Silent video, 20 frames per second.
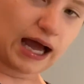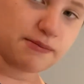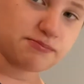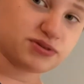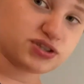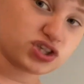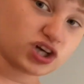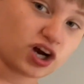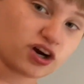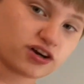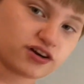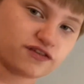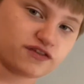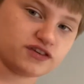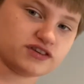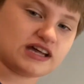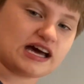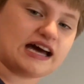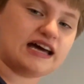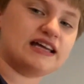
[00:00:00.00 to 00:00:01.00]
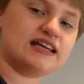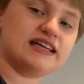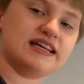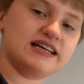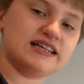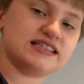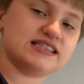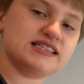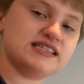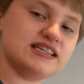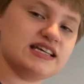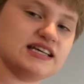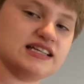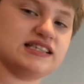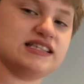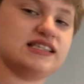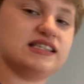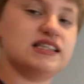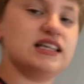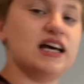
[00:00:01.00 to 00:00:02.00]
sorry for that.
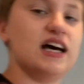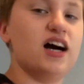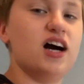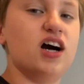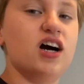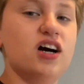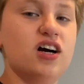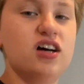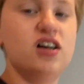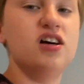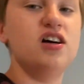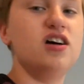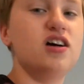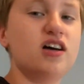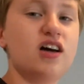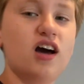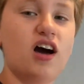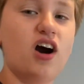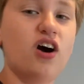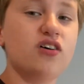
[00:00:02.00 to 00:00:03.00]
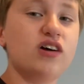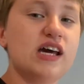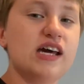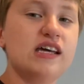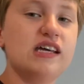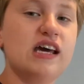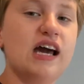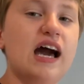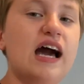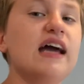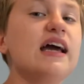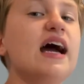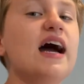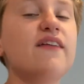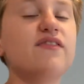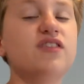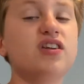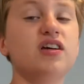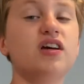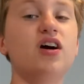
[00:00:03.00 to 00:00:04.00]
It's okay, I have
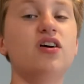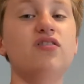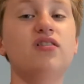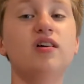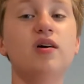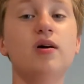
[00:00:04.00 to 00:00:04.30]
to go.